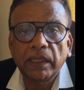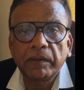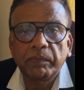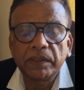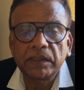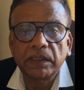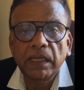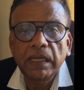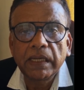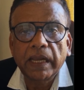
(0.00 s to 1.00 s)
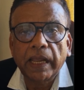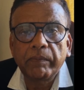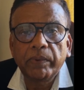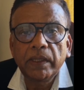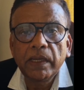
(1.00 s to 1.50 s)
that person can
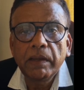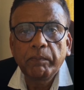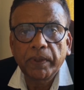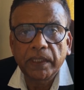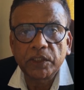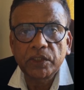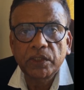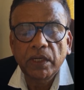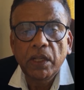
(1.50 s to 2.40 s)
be punished.